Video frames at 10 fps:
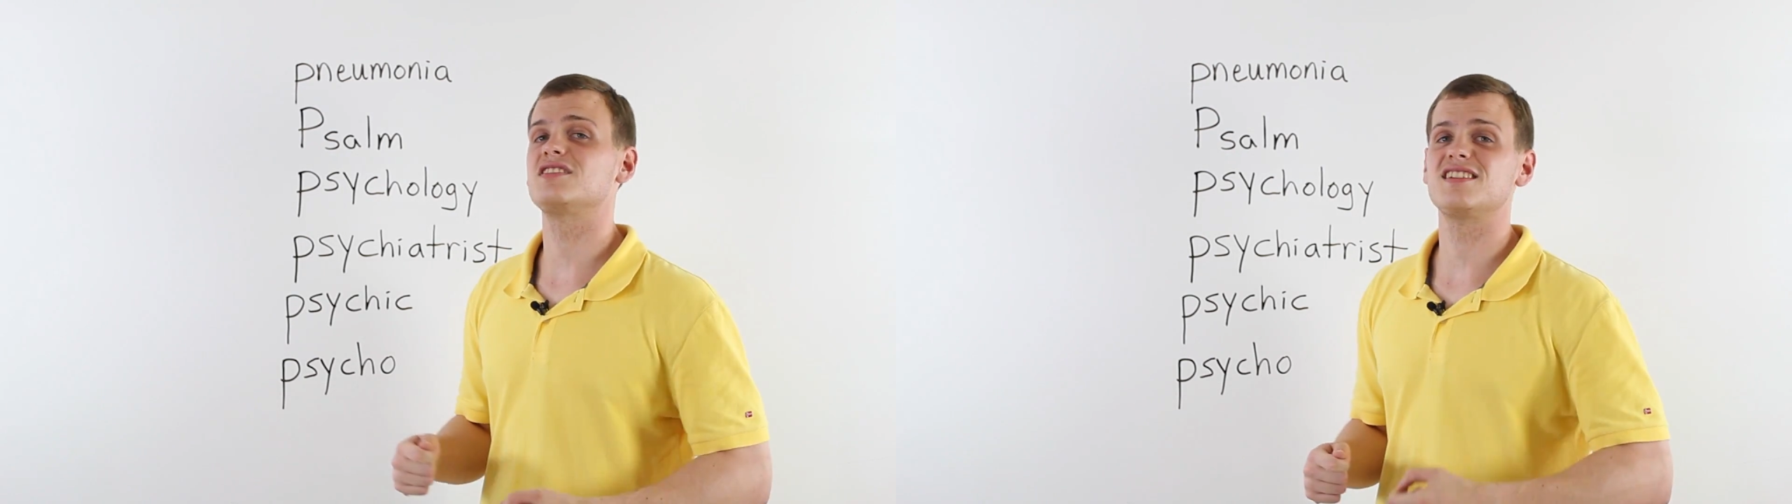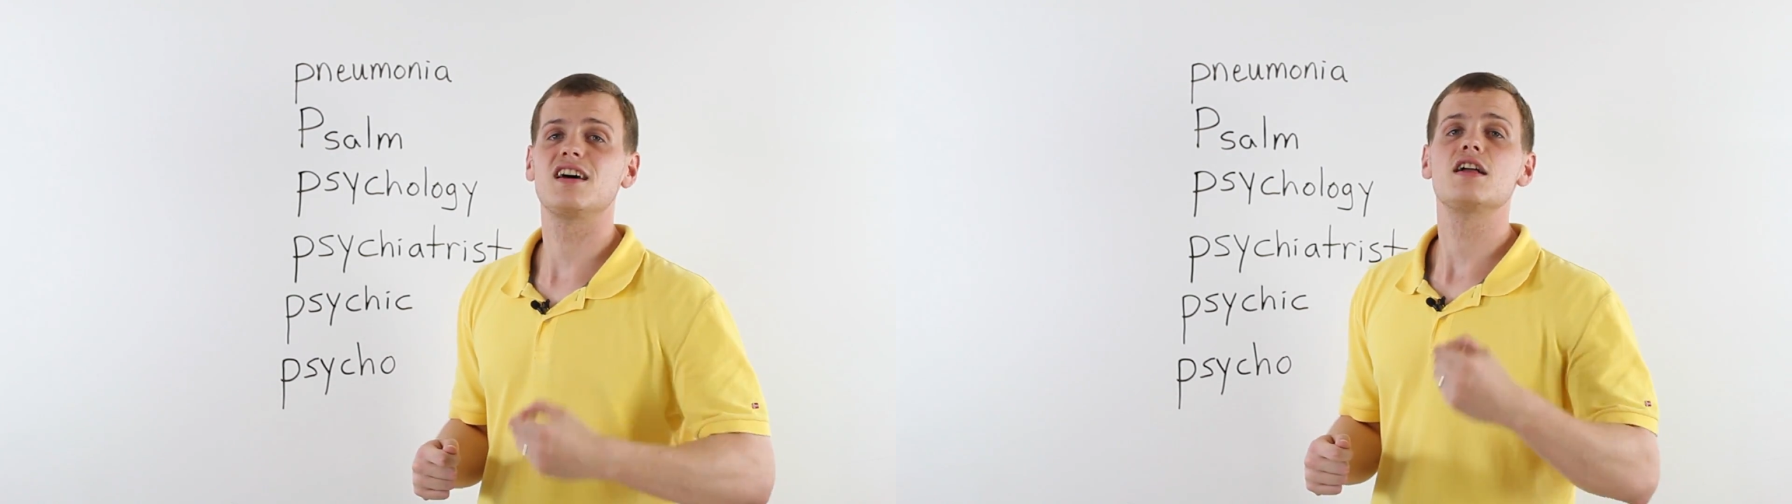
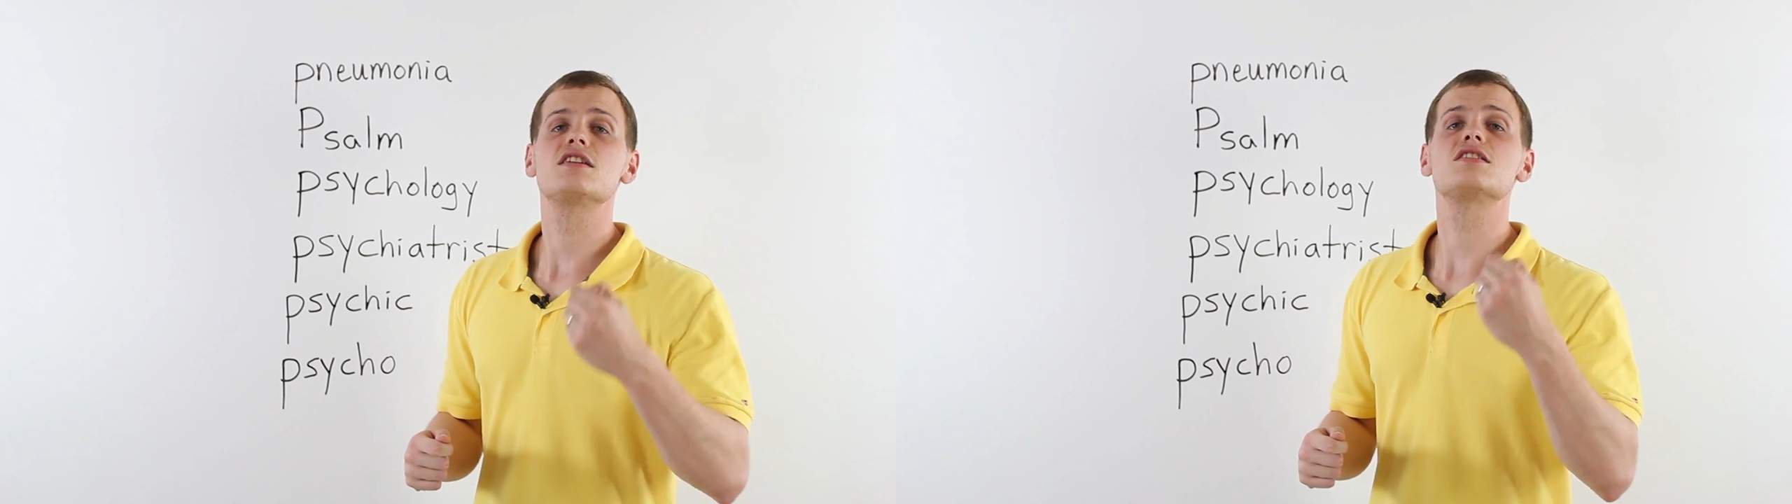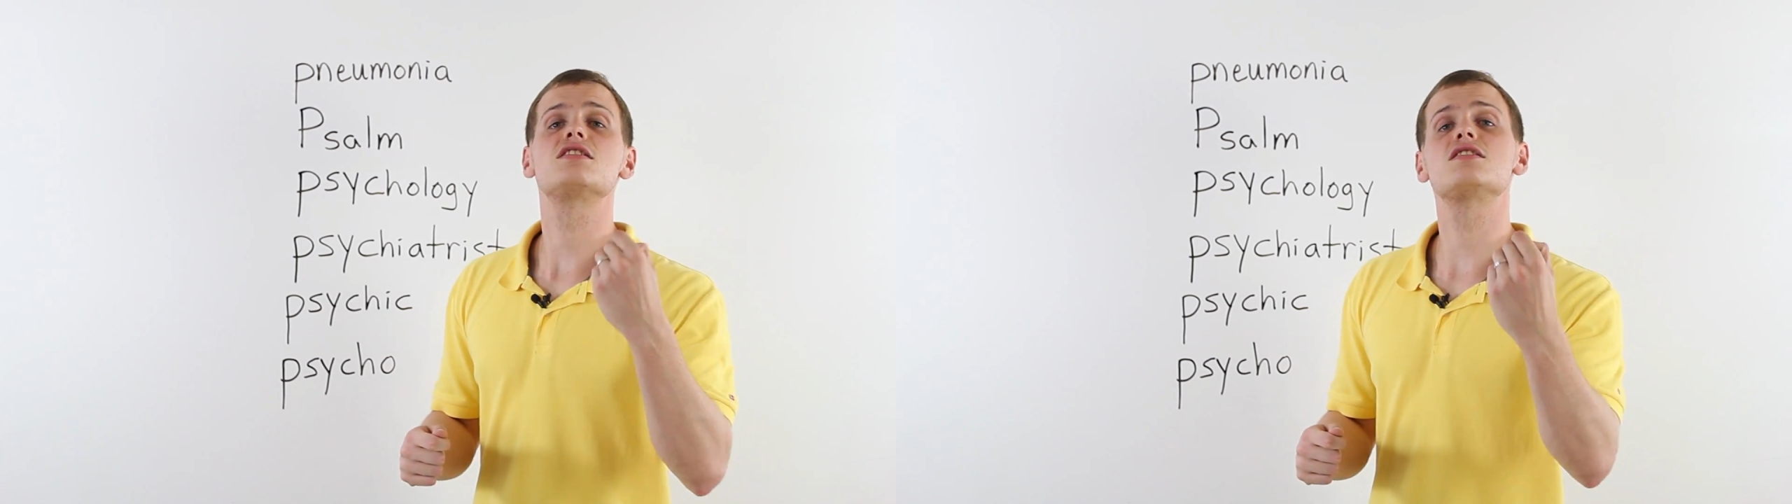it
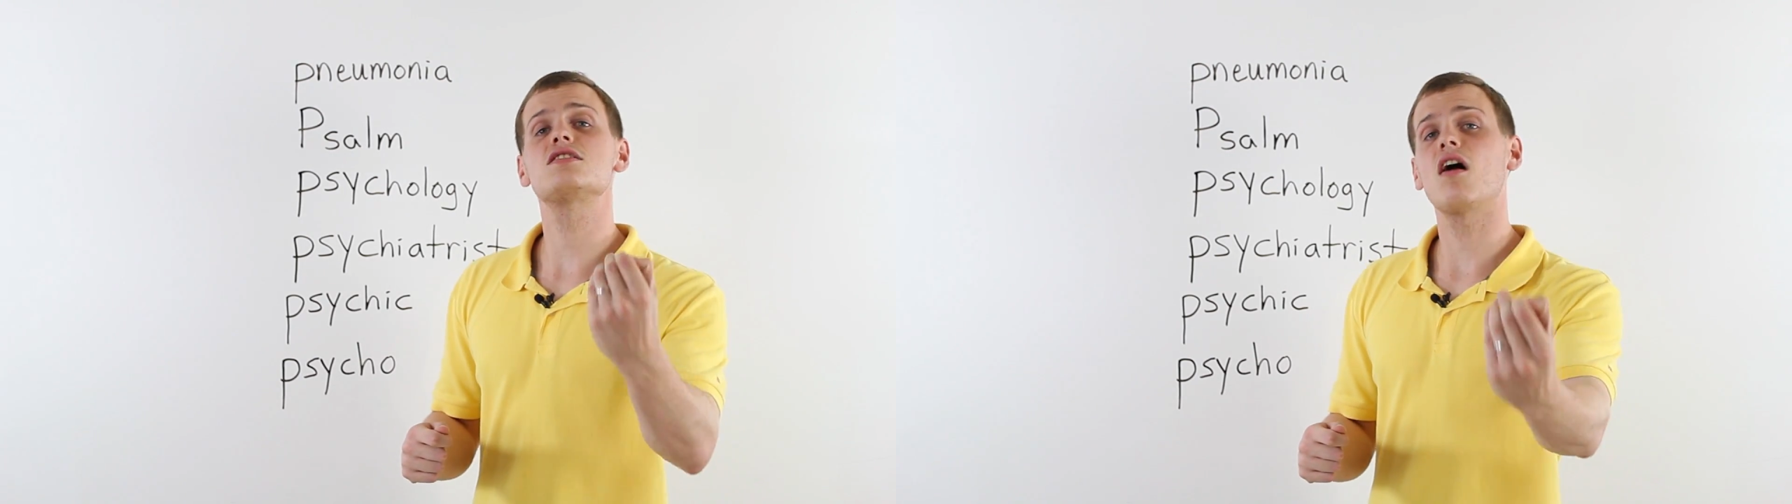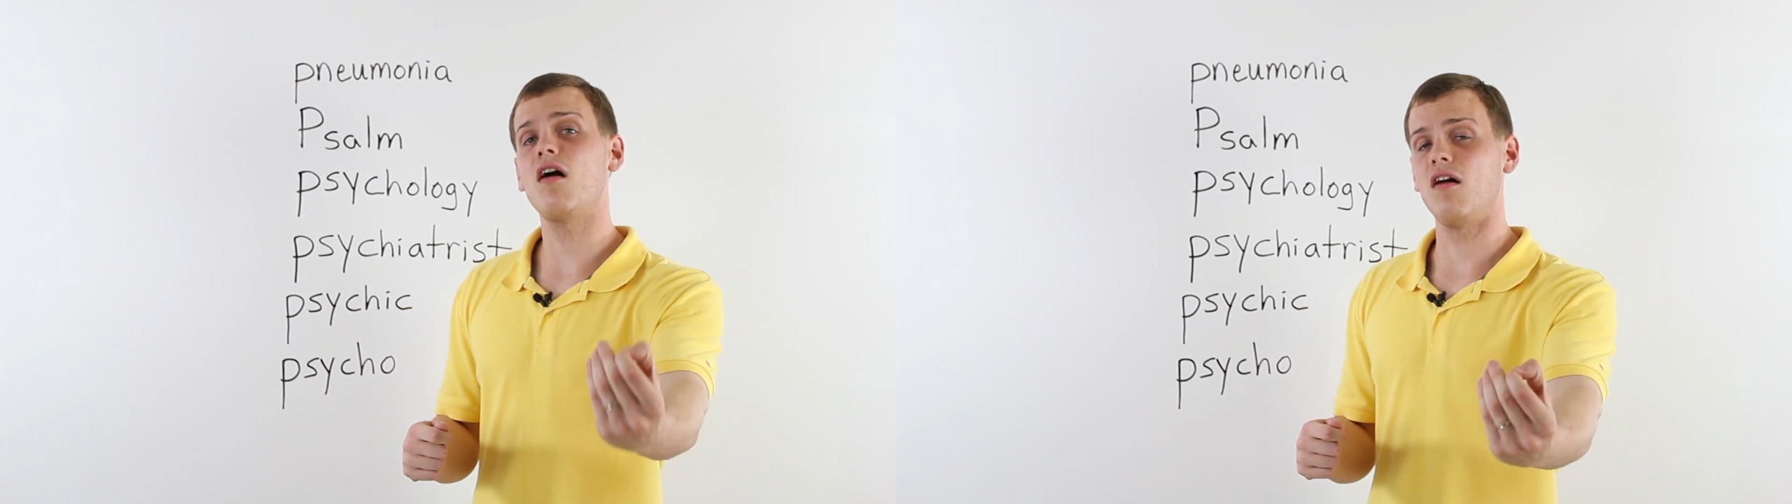
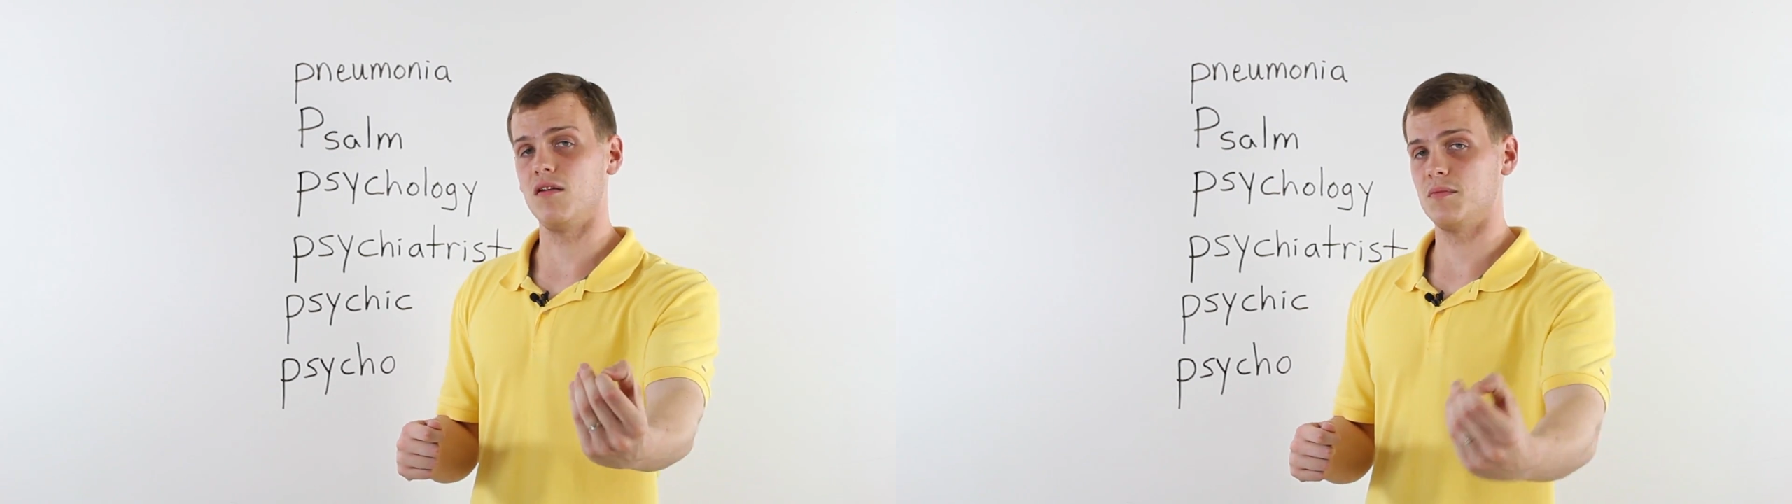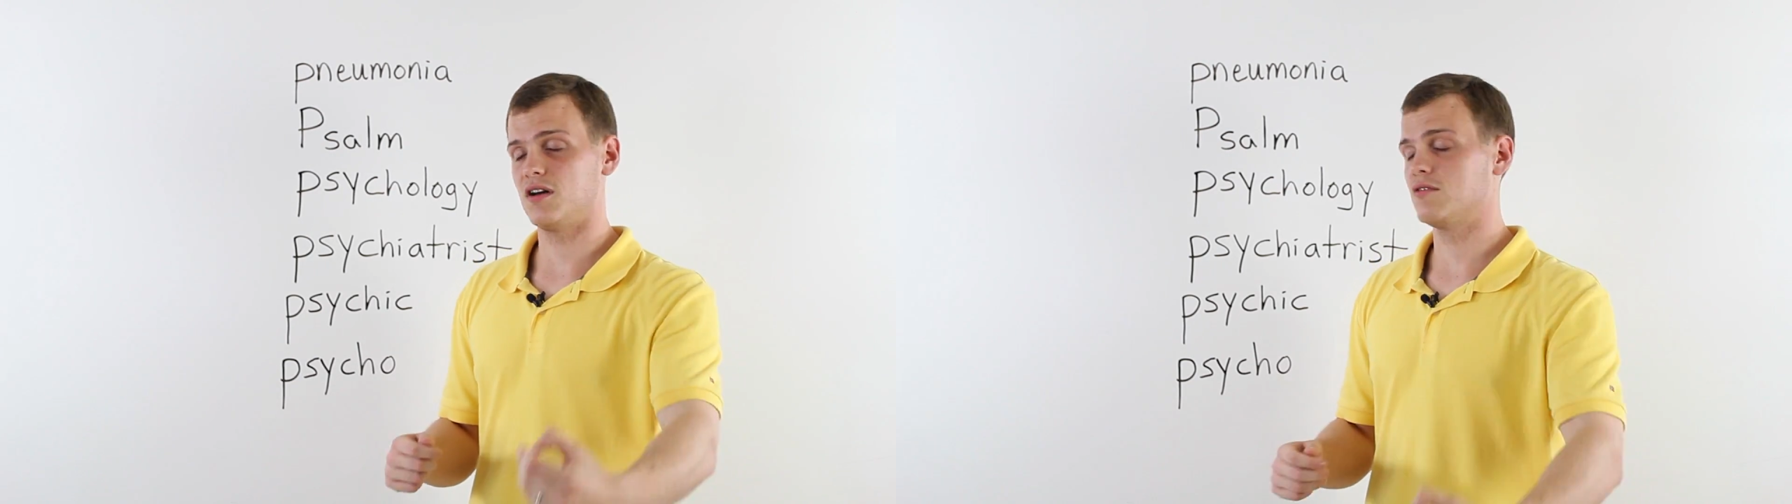psalm.